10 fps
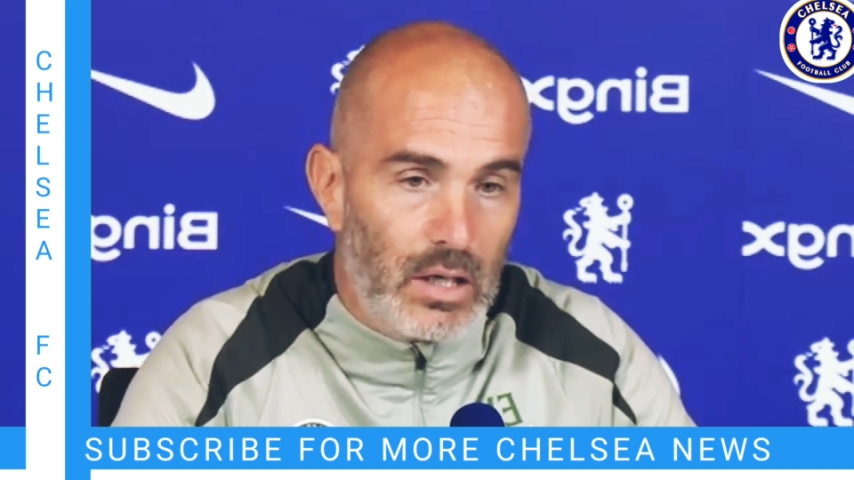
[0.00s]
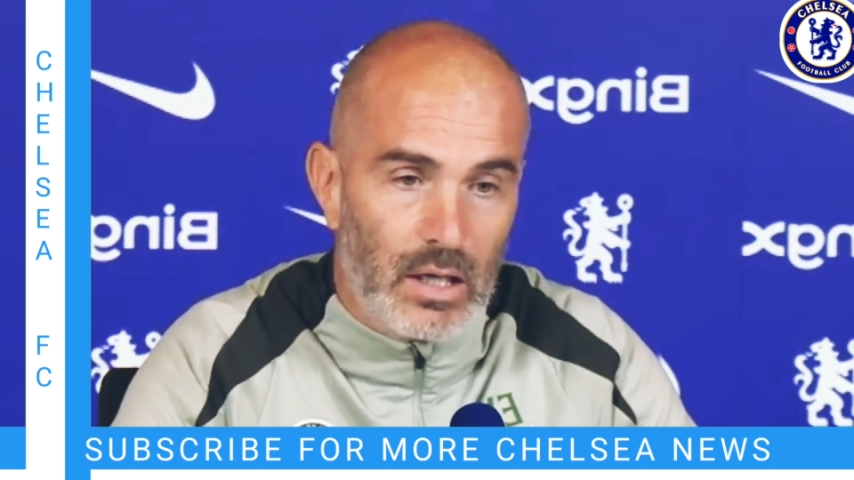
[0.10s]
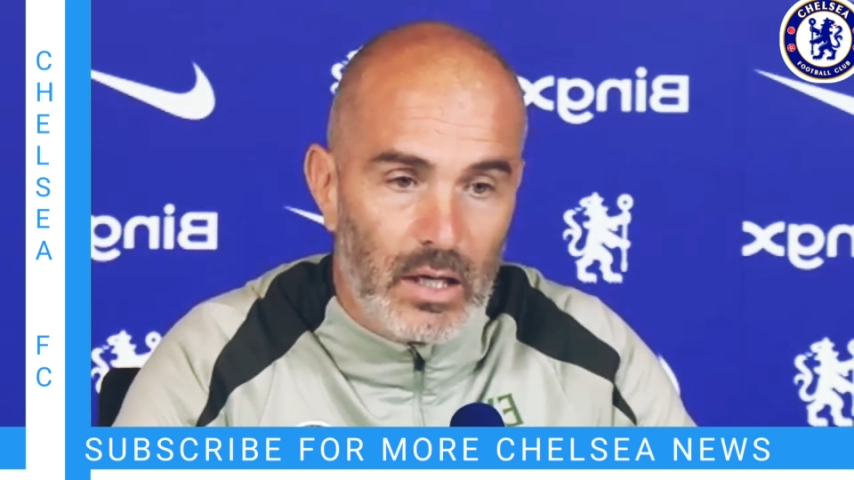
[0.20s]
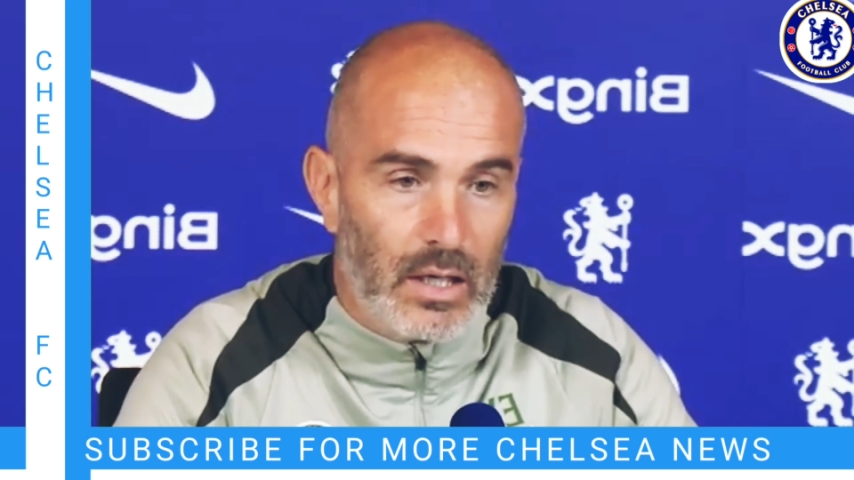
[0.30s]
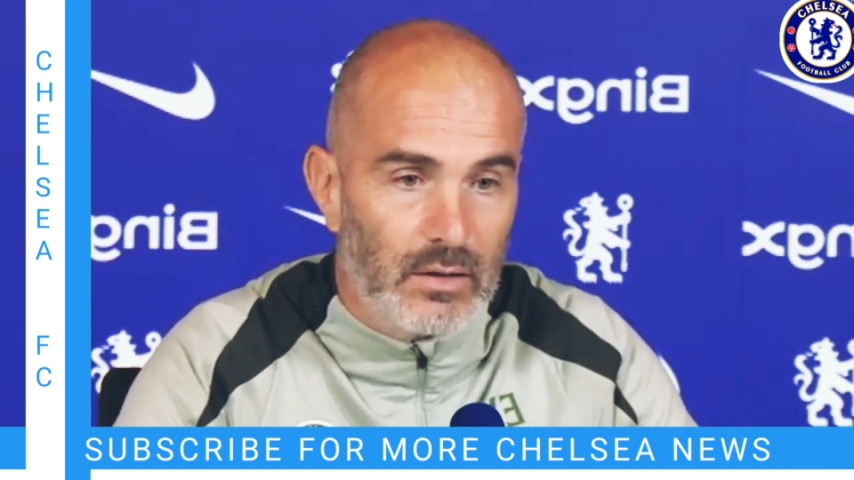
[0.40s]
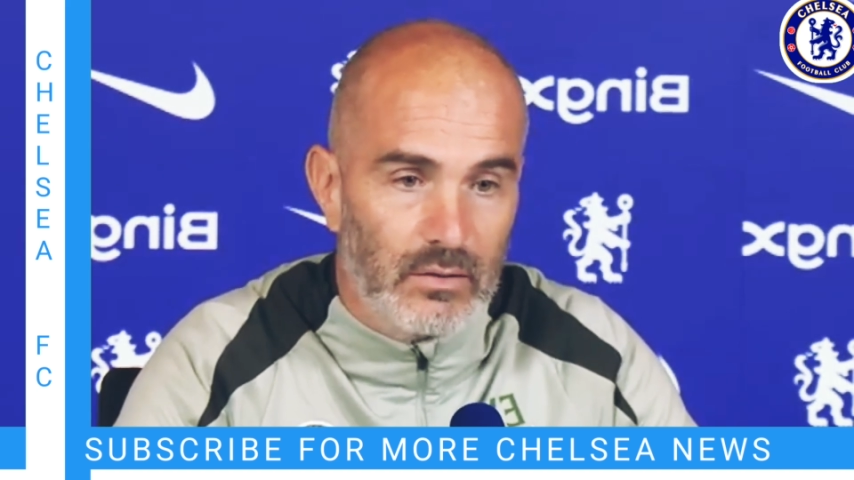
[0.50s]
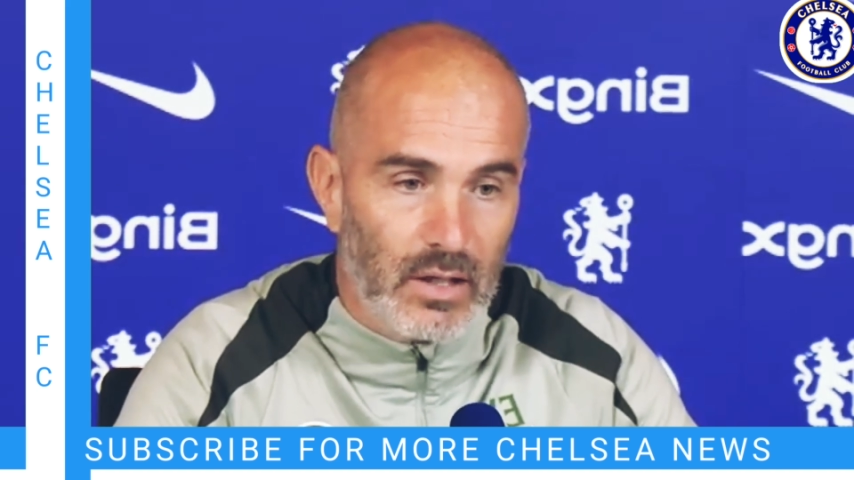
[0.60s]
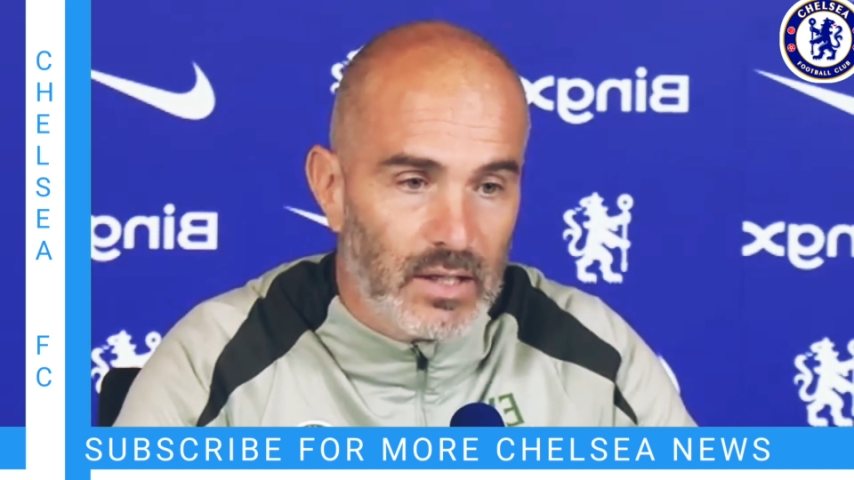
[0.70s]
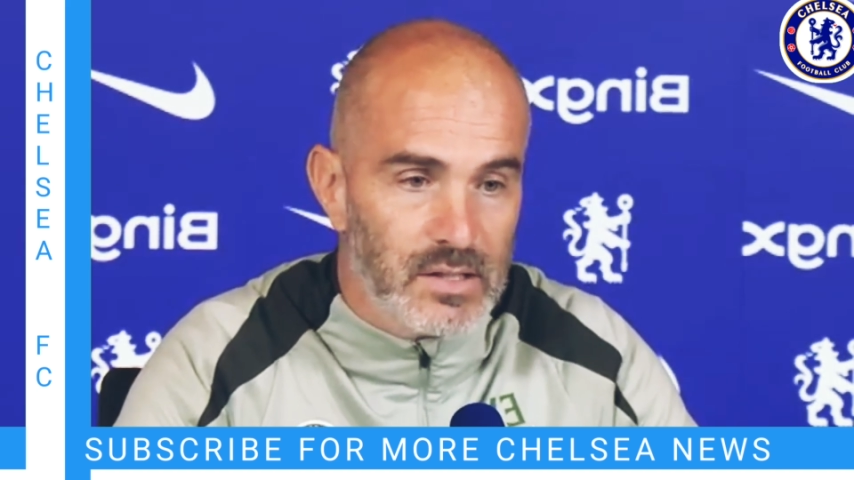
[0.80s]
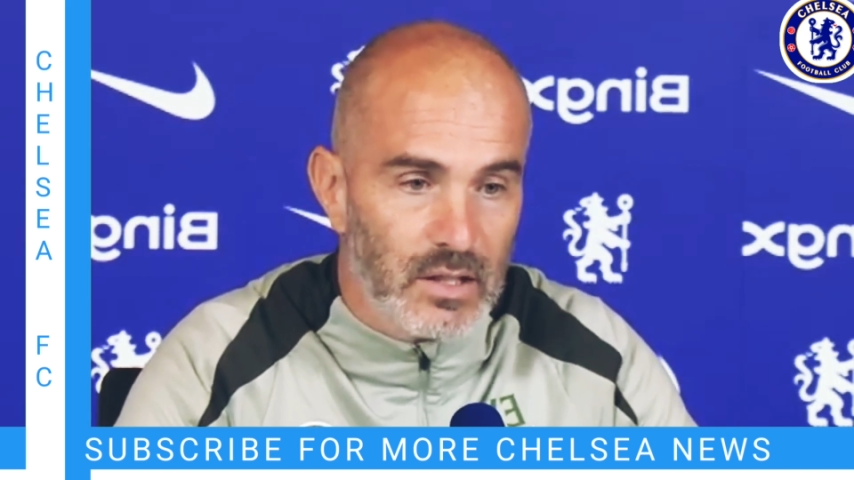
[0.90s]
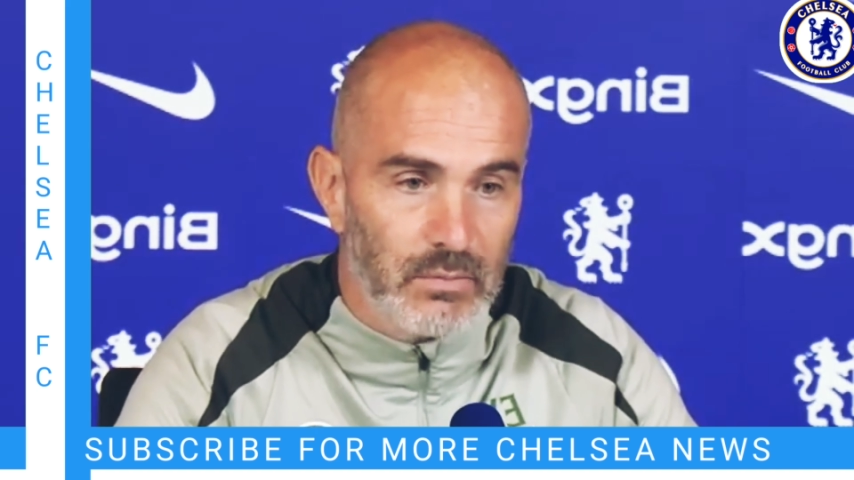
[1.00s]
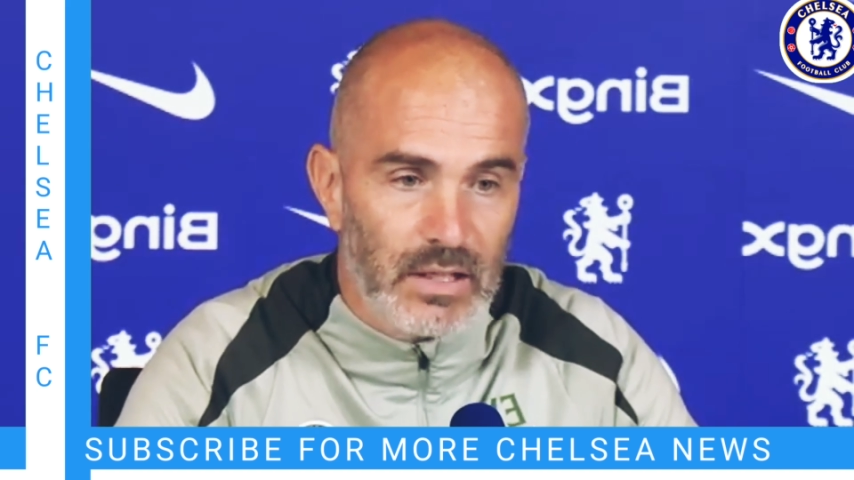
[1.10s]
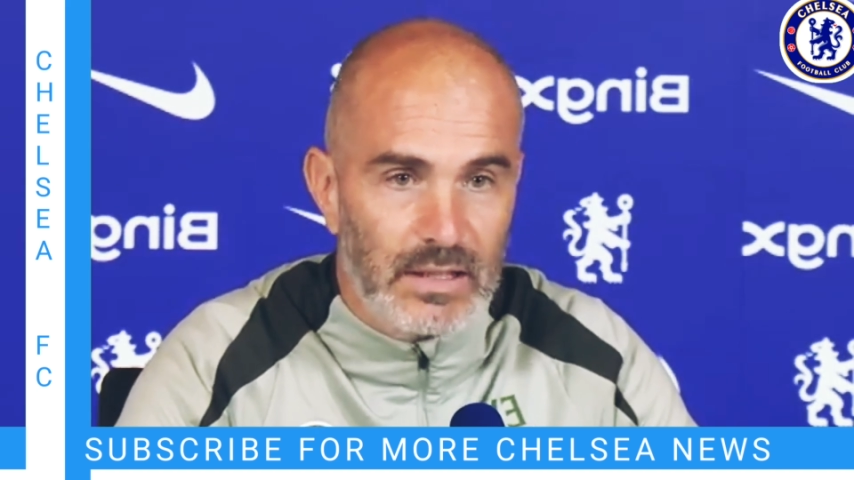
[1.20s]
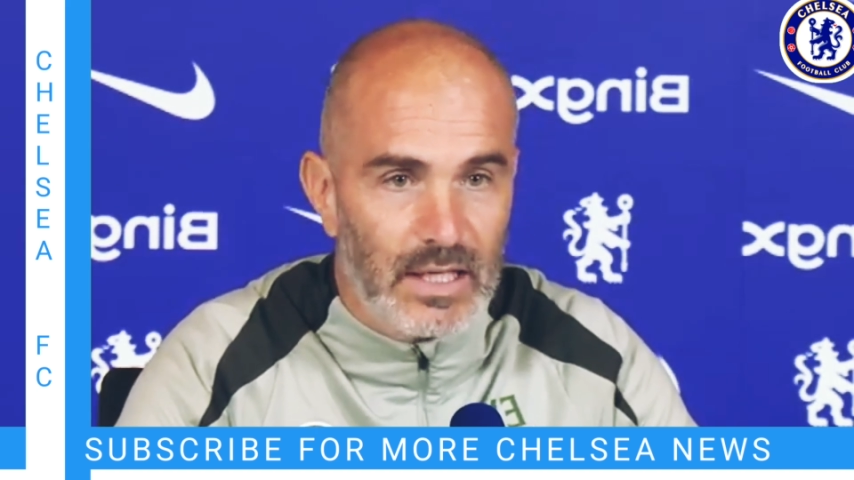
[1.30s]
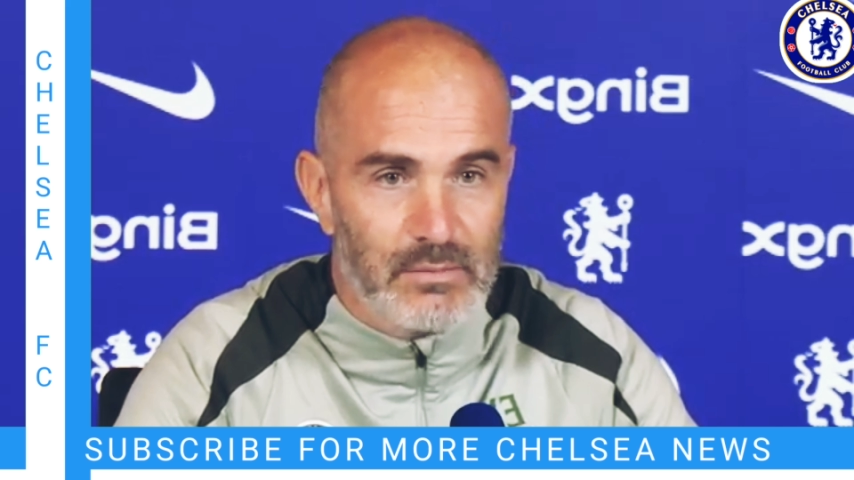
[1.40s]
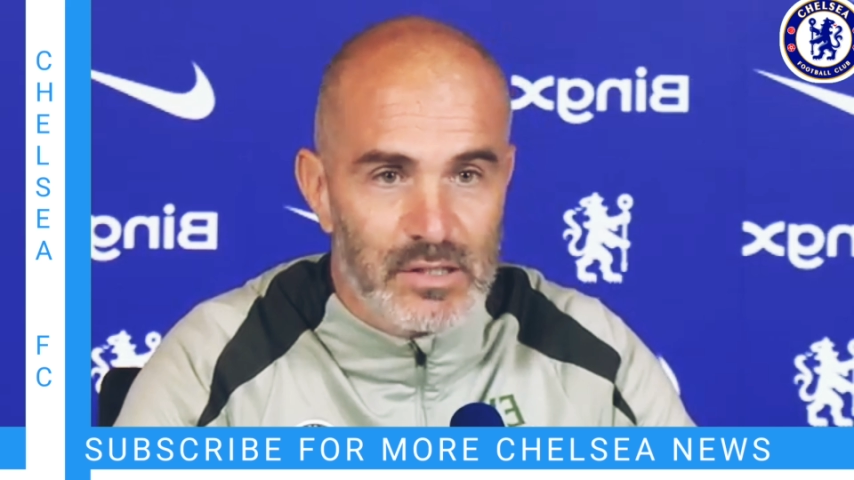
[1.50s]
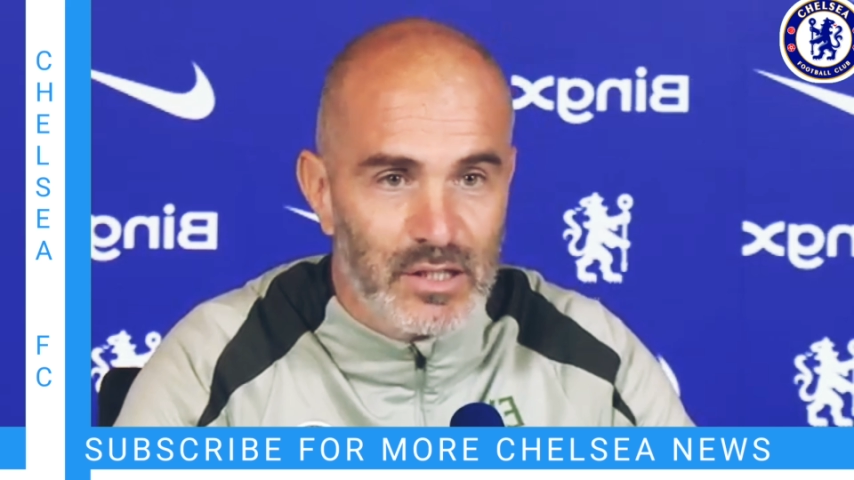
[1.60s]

and I said many times,